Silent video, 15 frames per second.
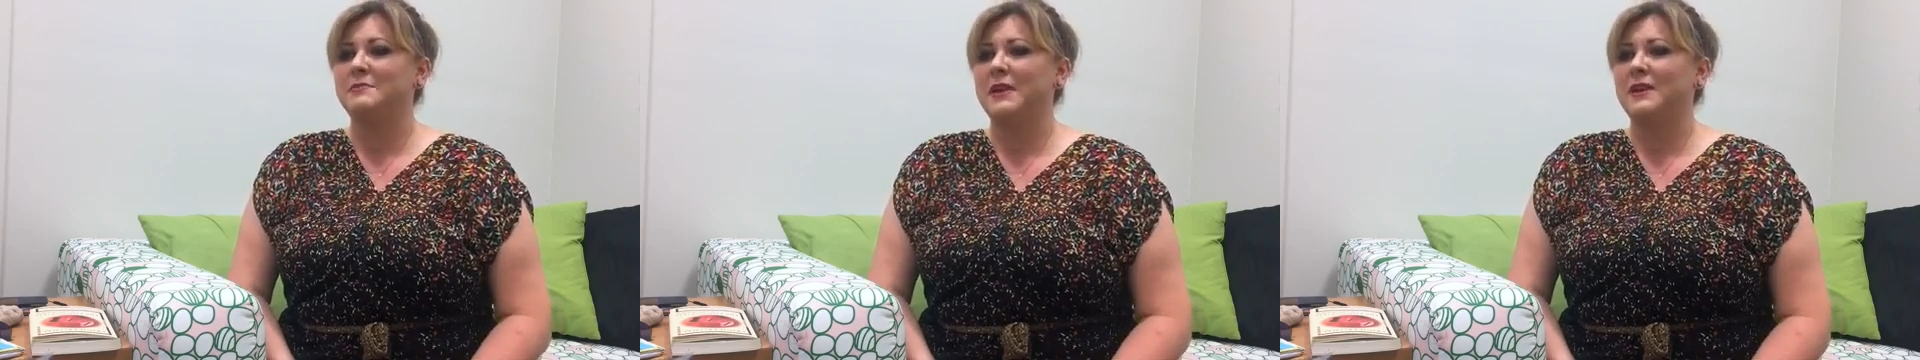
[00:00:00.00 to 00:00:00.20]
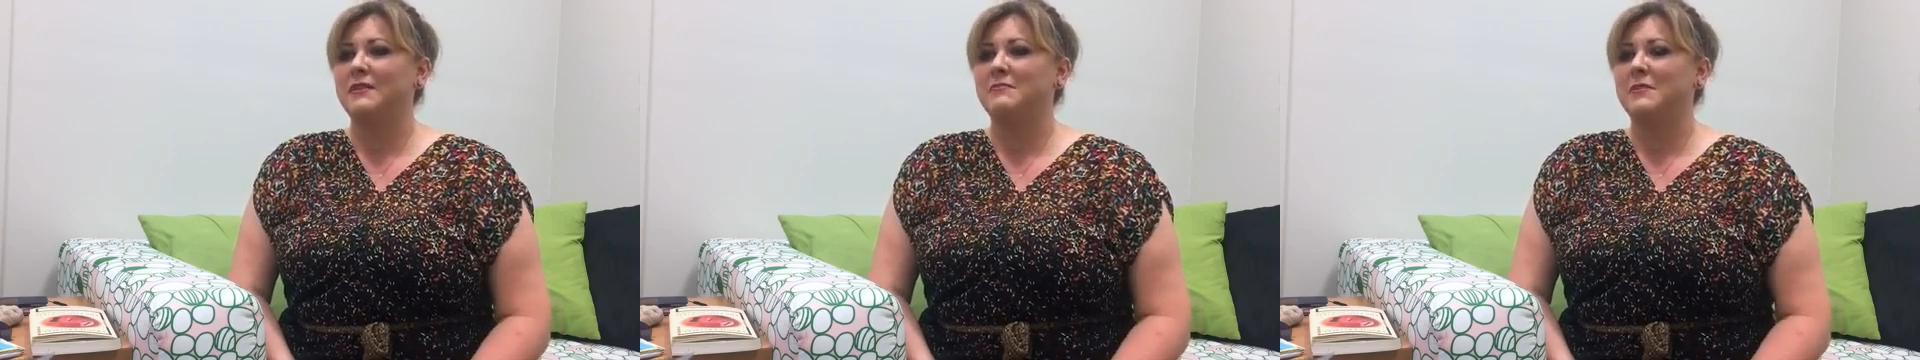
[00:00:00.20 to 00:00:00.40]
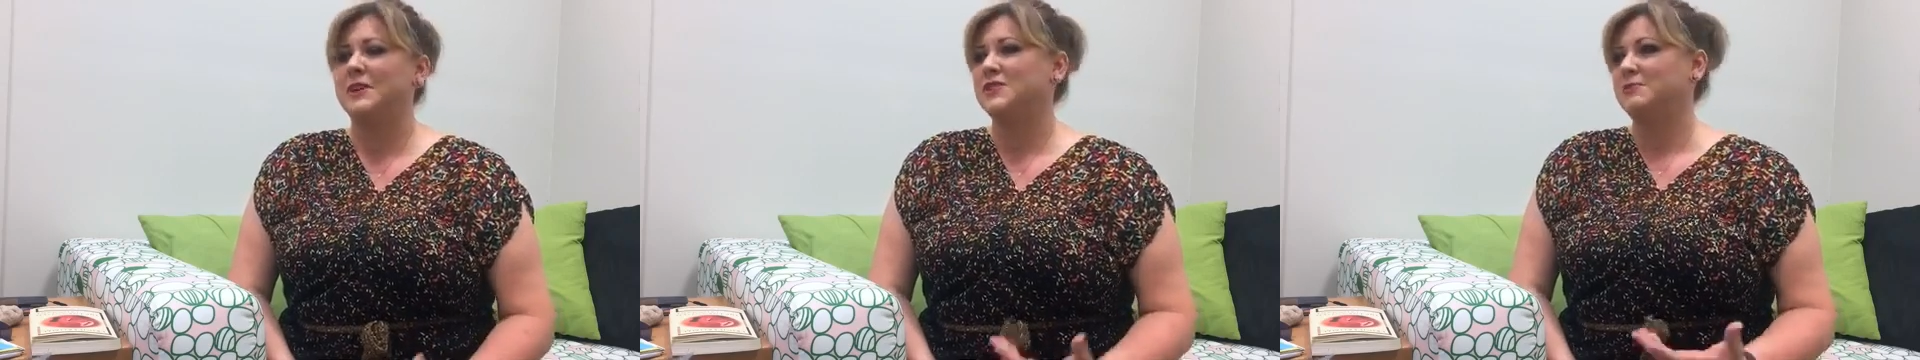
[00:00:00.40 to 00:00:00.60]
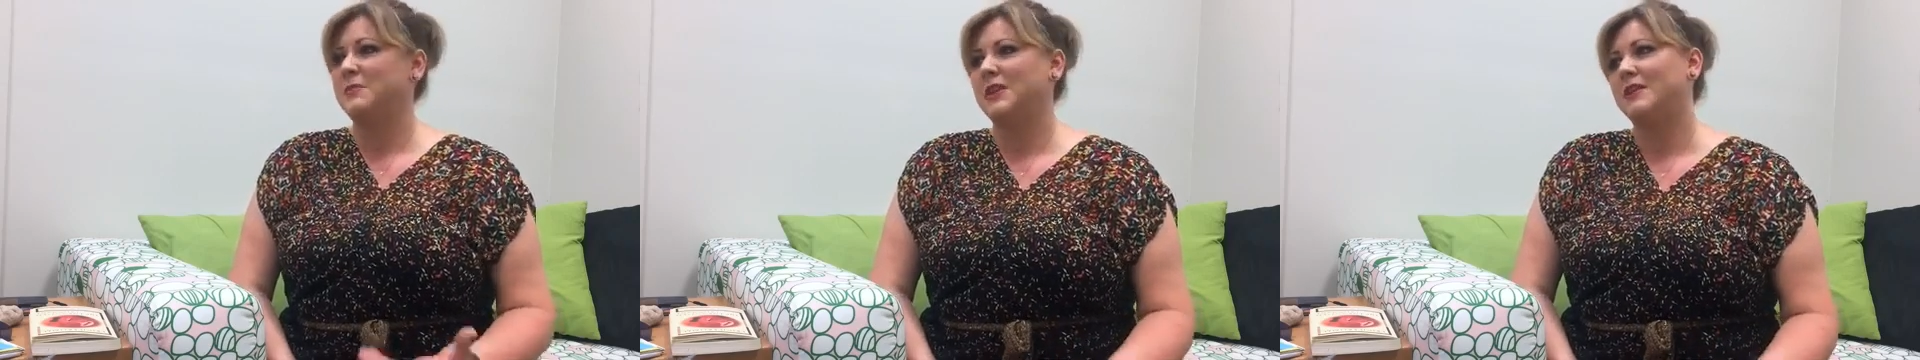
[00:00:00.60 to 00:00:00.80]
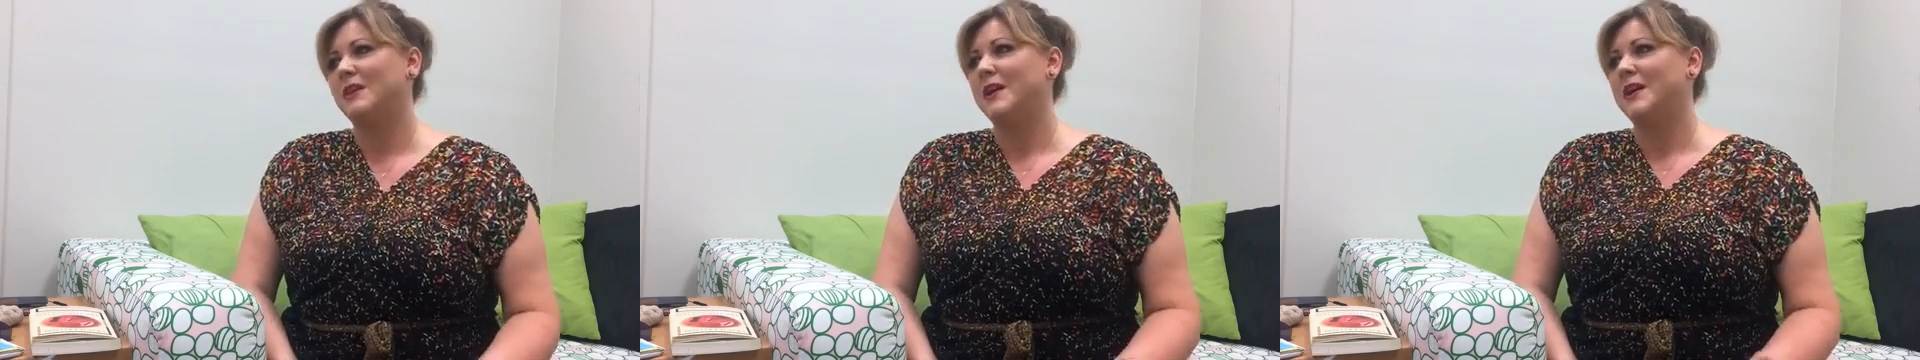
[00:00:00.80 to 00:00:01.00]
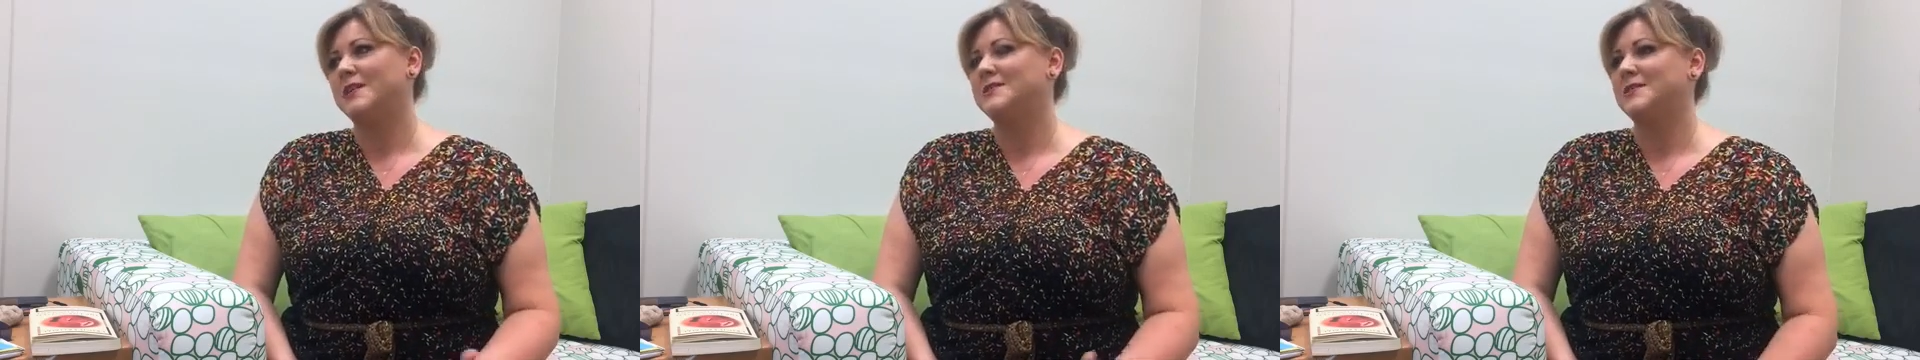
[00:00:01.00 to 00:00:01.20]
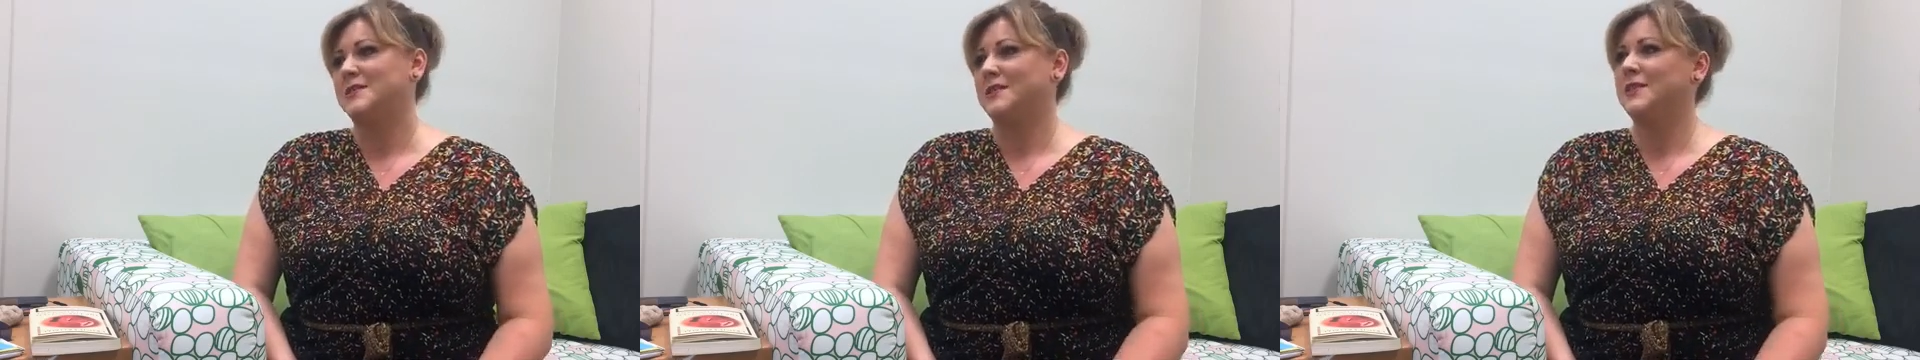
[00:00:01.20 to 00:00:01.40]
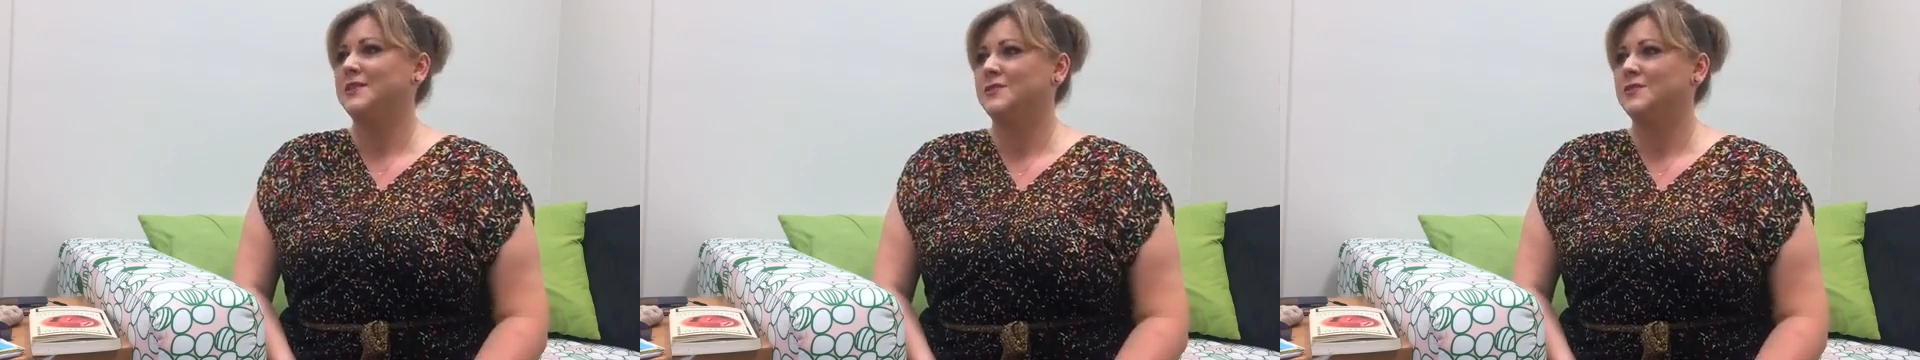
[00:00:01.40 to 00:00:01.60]
been much maligned
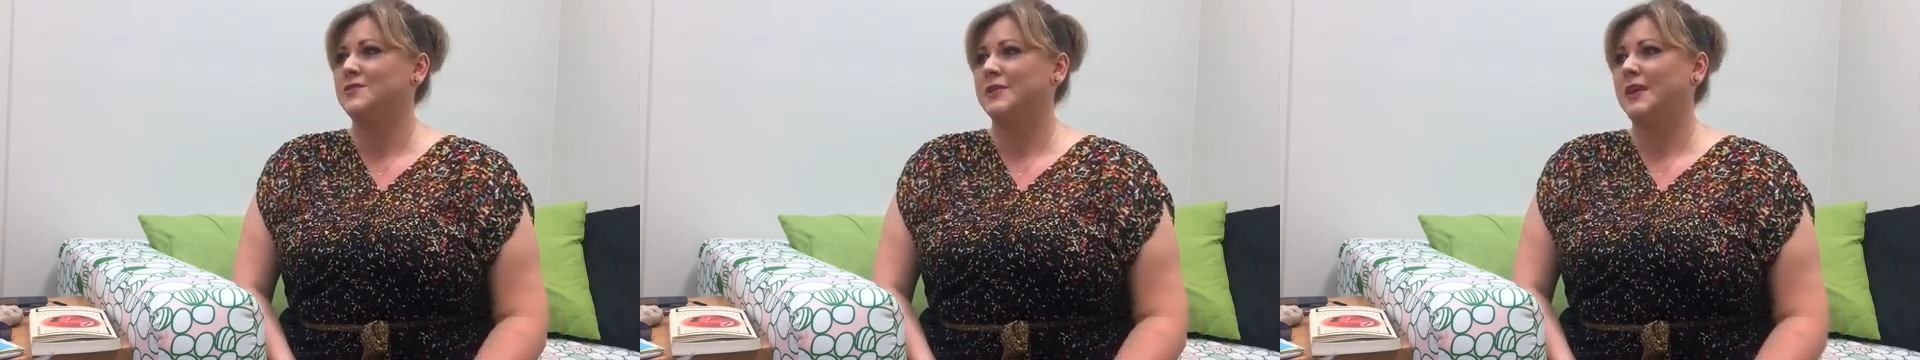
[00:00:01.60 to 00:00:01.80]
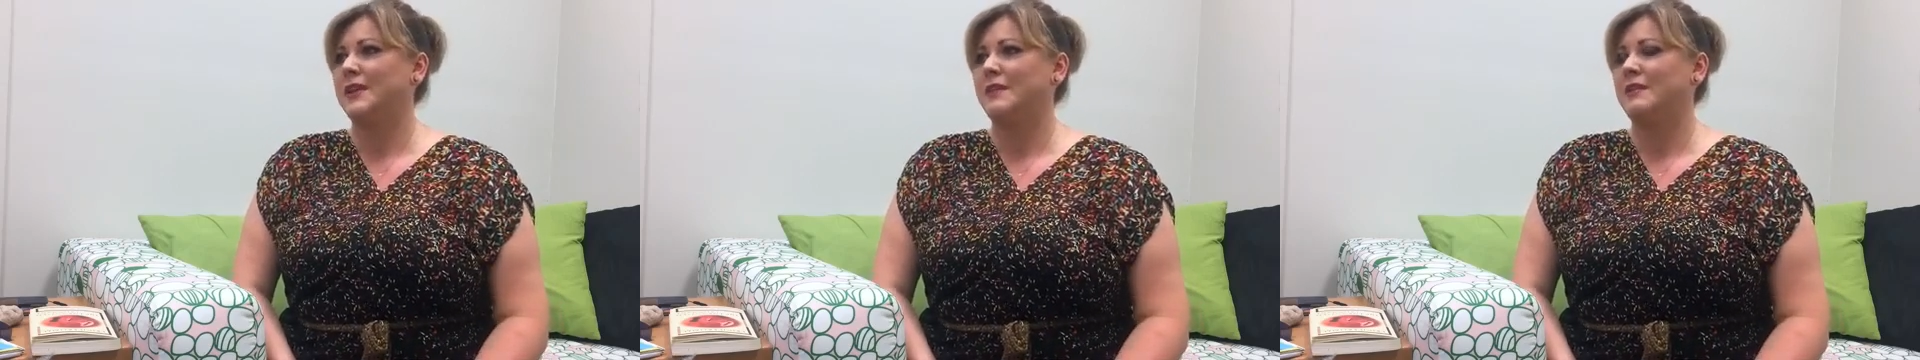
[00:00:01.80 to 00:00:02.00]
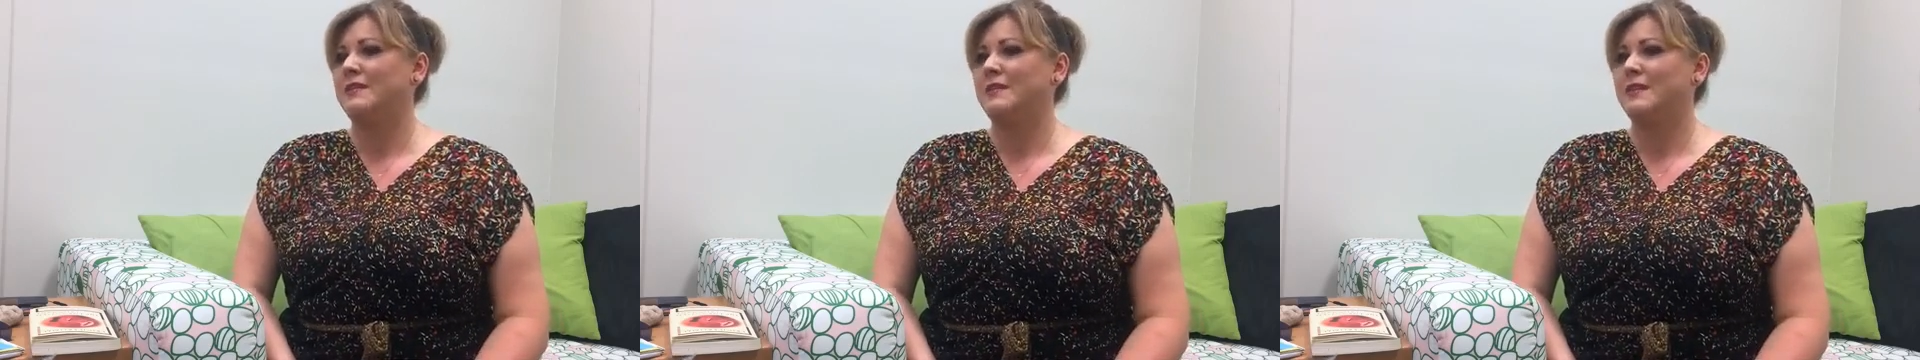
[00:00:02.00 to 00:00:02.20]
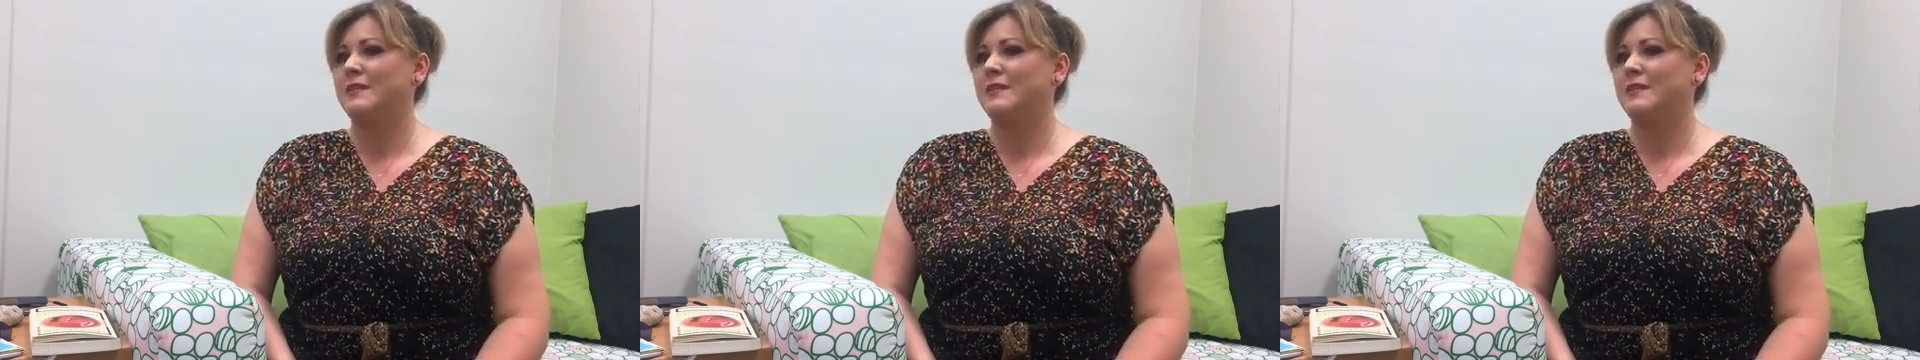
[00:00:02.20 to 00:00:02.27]
in history,